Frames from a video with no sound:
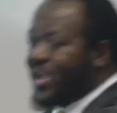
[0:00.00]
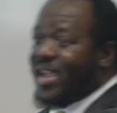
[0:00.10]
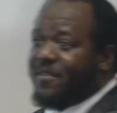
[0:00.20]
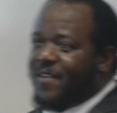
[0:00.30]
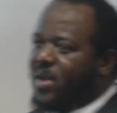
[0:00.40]

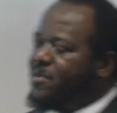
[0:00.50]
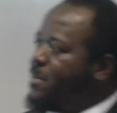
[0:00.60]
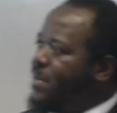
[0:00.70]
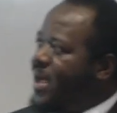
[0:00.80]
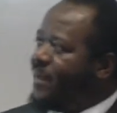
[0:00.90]
get value
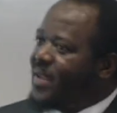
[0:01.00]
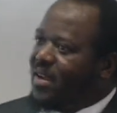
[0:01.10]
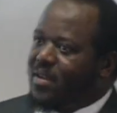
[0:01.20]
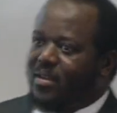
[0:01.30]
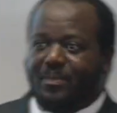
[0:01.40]
from that?
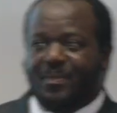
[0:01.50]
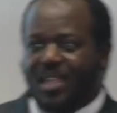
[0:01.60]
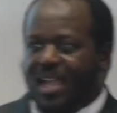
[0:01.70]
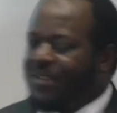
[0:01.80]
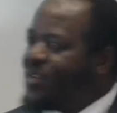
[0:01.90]

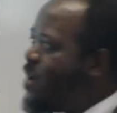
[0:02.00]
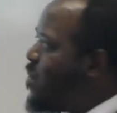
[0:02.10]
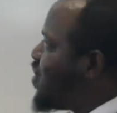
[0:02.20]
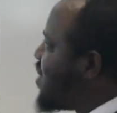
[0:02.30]
I haven't got much